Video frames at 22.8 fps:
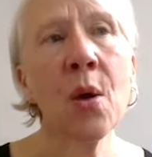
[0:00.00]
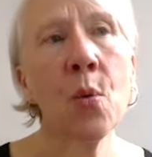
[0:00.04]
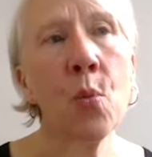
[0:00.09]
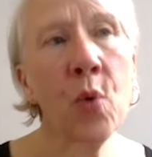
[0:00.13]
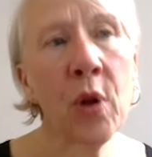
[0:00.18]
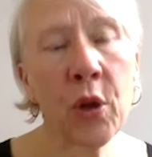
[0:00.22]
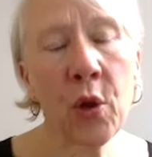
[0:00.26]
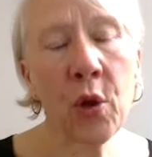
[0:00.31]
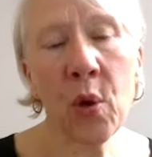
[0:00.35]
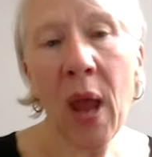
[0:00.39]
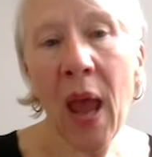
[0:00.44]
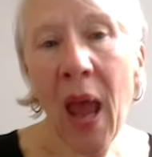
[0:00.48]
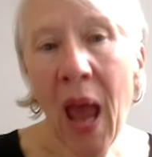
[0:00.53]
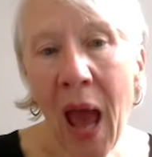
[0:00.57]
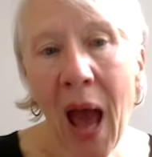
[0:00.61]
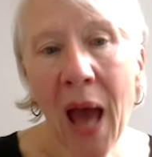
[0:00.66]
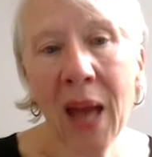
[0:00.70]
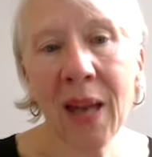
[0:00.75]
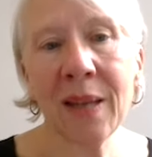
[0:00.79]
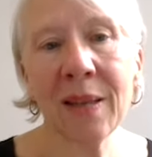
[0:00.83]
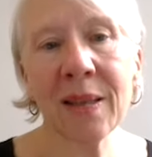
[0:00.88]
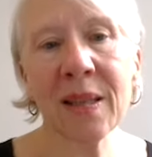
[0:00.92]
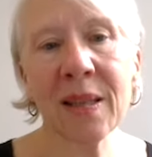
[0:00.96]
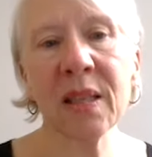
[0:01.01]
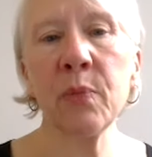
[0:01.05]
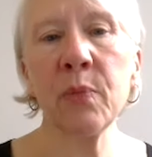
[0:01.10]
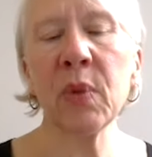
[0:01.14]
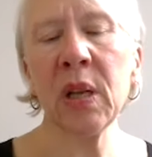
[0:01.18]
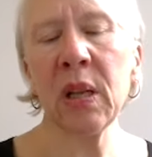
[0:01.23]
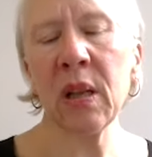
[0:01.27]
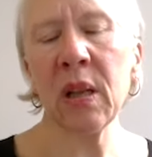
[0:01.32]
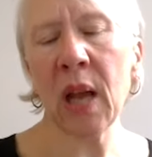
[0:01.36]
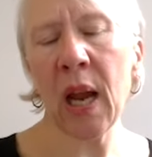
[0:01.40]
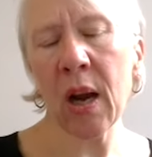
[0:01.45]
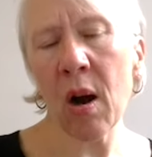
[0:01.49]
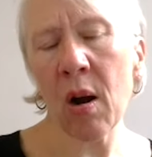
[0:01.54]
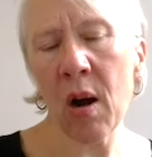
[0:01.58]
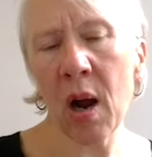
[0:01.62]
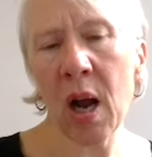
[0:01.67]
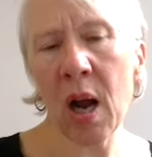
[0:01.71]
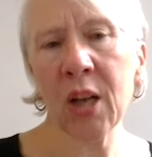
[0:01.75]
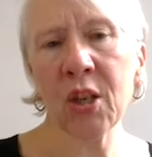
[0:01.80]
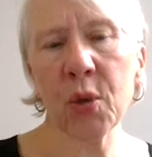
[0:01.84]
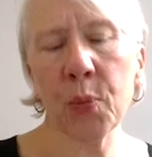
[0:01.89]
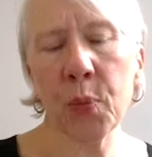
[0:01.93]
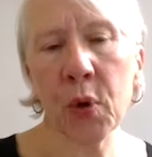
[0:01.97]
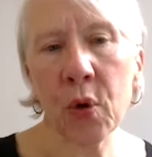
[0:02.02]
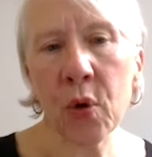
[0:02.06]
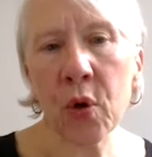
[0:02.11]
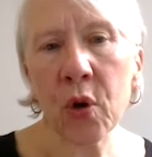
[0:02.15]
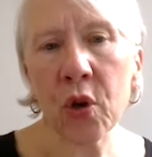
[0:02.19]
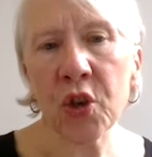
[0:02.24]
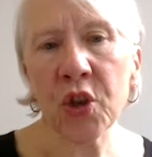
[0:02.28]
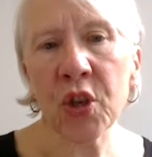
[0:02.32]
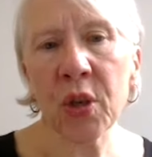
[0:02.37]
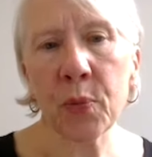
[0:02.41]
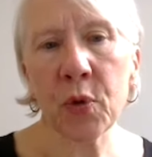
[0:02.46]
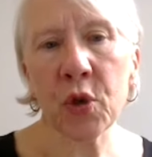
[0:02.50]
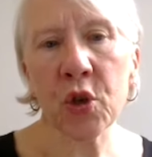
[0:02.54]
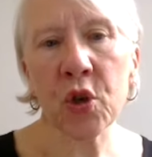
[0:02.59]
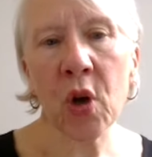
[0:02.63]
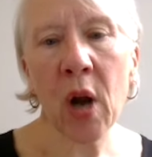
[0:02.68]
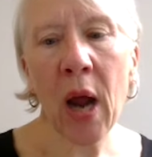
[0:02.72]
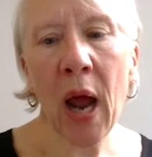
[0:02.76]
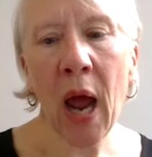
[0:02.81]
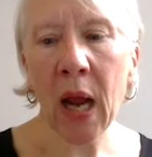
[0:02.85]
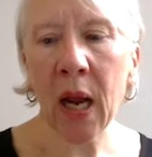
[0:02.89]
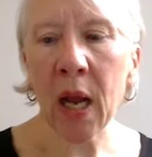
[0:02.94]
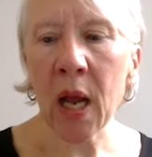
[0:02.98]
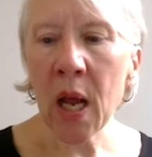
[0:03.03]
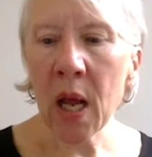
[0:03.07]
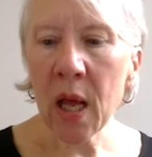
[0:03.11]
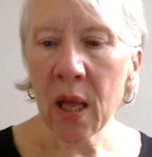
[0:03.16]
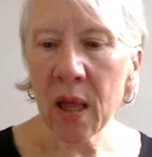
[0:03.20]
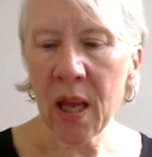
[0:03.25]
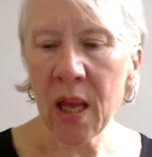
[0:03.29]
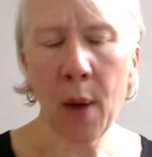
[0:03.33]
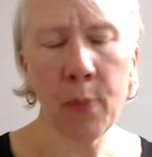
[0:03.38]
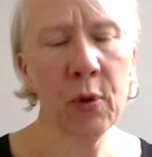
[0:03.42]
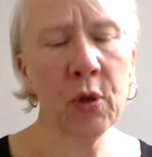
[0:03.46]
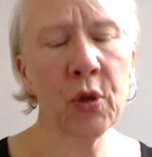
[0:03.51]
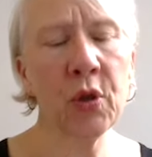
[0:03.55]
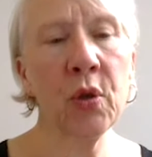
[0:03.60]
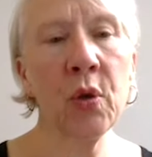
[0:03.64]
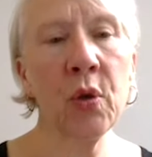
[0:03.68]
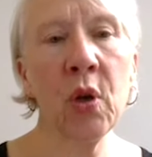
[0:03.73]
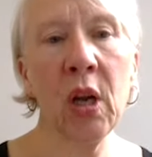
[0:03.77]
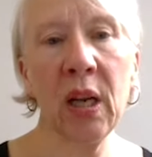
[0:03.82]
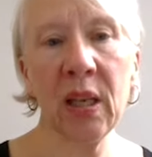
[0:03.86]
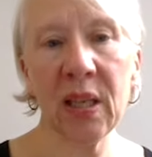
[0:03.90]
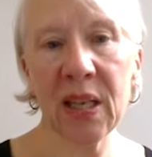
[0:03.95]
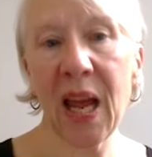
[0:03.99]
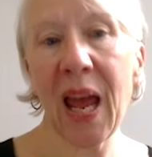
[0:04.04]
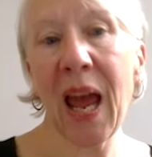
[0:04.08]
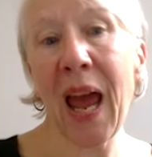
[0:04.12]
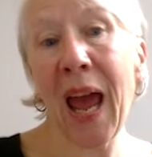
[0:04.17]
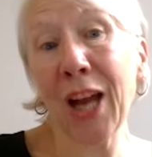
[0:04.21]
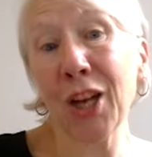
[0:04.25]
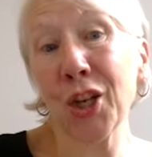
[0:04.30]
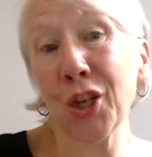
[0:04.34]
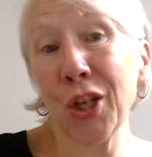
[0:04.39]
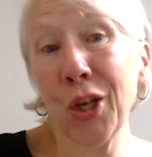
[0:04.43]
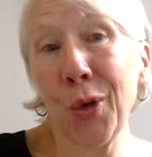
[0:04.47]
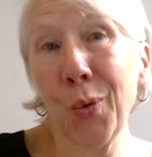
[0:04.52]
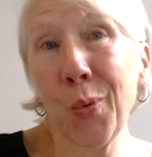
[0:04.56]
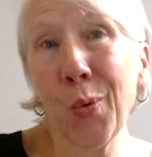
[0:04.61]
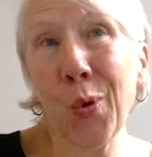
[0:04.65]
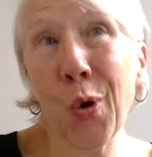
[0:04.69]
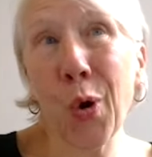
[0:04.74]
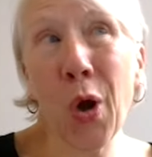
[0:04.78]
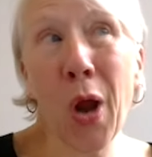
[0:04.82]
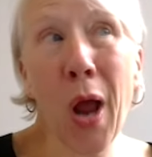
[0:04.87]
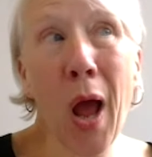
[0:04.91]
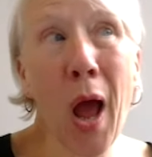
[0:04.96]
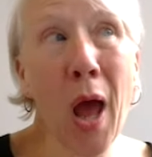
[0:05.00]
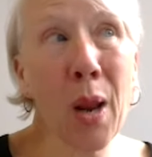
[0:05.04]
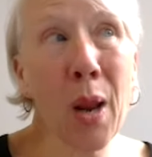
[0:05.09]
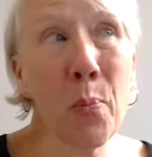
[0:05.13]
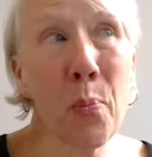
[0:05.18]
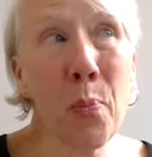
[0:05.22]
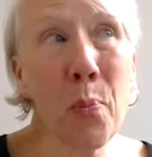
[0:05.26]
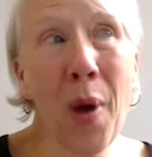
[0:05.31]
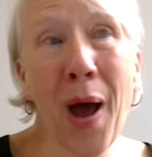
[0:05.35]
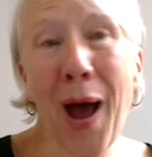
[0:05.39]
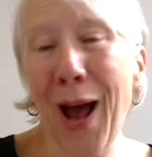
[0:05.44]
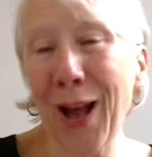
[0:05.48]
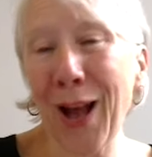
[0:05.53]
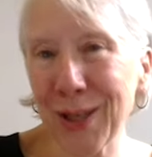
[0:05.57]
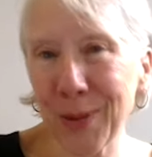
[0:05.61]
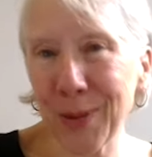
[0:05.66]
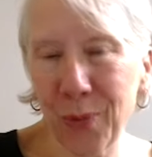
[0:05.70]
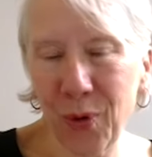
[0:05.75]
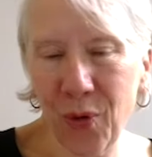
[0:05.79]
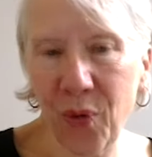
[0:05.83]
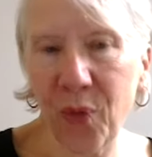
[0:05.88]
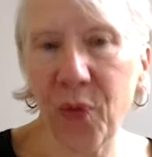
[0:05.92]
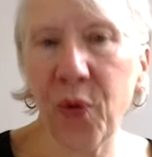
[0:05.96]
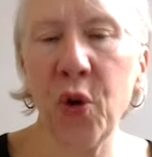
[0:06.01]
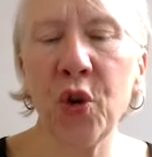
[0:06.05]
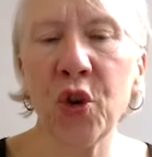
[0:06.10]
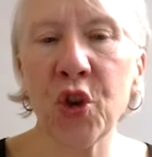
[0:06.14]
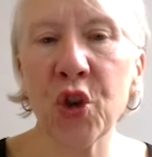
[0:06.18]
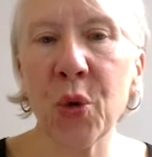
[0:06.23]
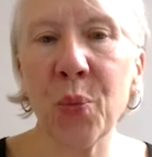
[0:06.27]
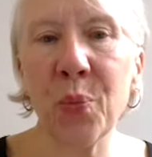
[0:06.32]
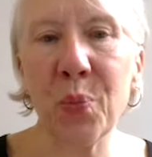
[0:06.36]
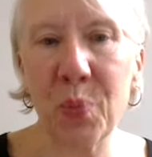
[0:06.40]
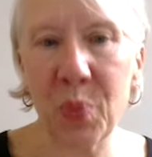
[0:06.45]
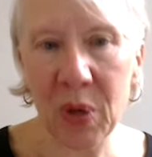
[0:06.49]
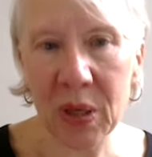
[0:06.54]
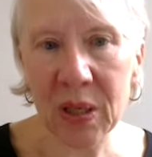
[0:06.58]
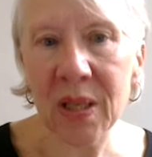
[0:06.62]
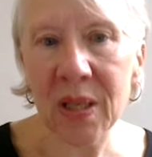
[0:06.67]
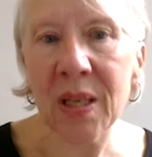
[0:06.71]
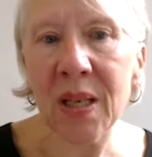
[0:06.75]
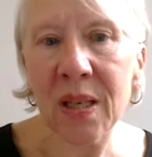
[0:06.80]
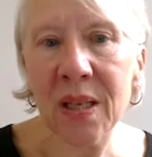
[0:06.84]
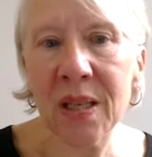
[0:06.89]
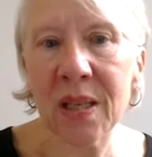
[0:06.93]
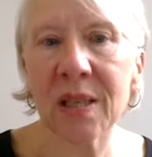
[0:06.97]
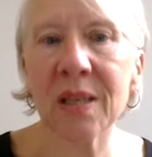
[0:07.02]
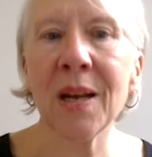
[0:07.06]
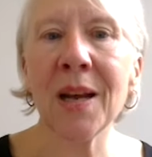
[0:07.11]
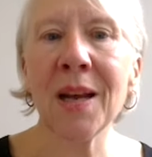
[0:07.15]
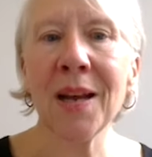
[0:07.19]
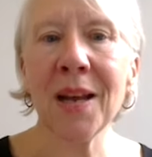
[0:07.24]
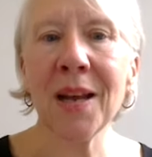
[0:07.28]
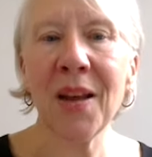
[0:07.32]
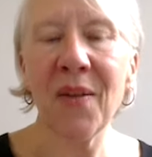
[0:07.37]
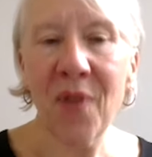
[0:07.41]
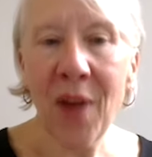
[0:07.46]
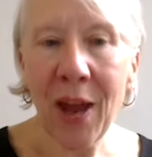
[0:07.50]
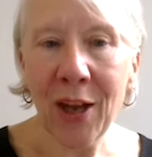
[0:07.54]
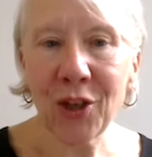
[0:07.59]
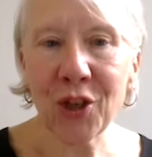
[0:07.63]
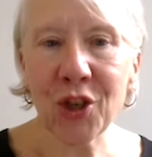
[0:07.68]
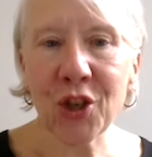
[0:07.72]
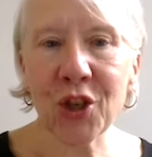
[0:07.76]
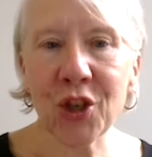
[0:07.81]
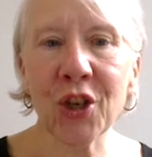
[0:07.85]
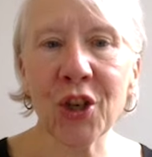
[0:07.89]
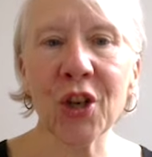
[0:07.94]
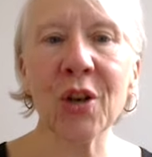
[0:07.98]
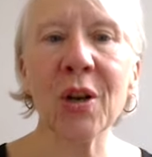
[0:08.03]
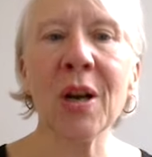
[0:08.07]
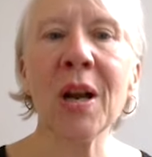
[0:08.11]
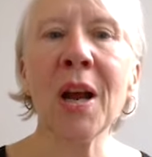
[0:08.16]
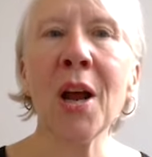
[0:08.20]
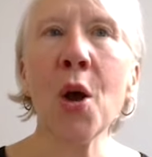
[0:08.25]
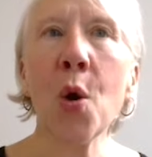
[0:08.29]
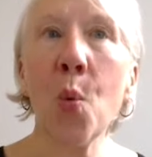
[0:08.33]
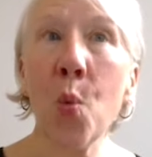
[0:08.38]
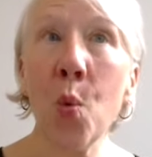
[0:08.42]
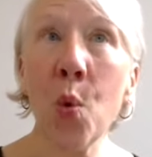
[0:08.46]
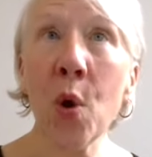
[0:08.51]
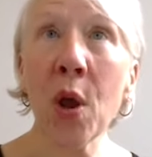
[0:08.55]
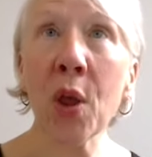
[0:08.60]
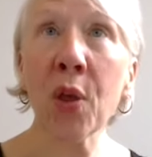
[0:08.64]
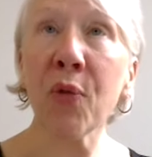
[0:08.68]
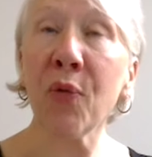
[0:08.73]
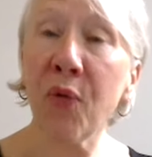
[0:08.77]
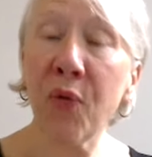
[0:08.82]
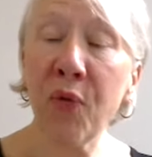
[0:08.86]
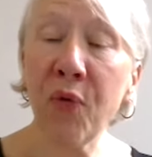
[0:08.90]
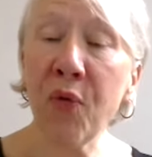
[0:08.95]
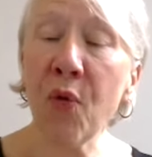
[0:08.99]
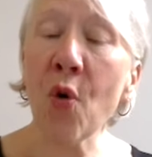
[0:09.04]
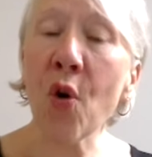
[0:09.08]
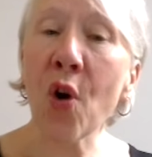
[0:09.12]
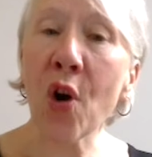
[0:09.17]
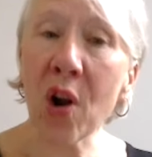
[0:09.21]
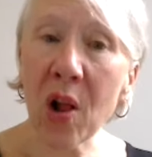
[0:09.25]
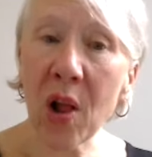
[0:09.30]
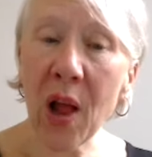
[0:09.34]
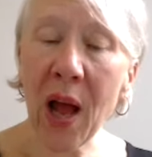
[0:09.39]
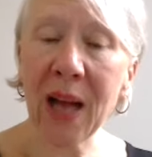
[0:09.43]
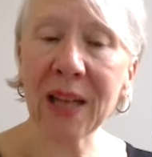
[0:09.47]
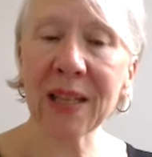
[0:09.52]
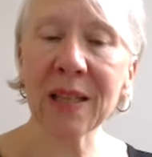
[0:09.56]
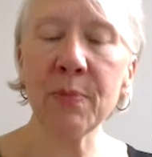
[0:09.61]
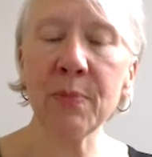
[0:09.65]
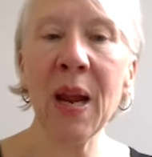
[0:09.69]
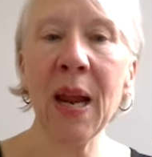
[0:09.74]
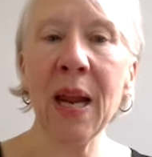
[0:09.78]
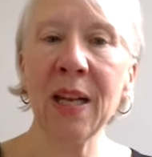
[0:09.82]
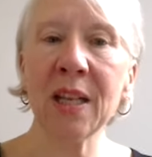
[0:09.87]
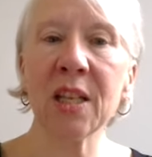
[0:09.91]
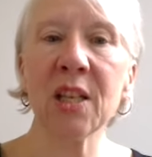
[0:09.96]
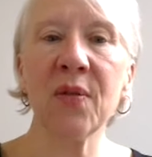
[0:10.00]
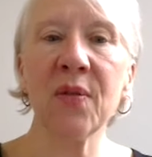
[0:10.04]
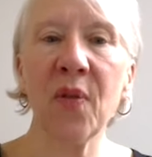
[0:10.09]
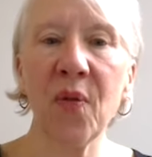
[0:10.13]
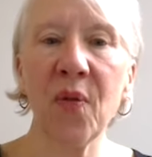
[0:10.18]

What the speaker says: When you add in something like our entrepreneurship track, the opportunity to actually work on a possible future business venture with four classmates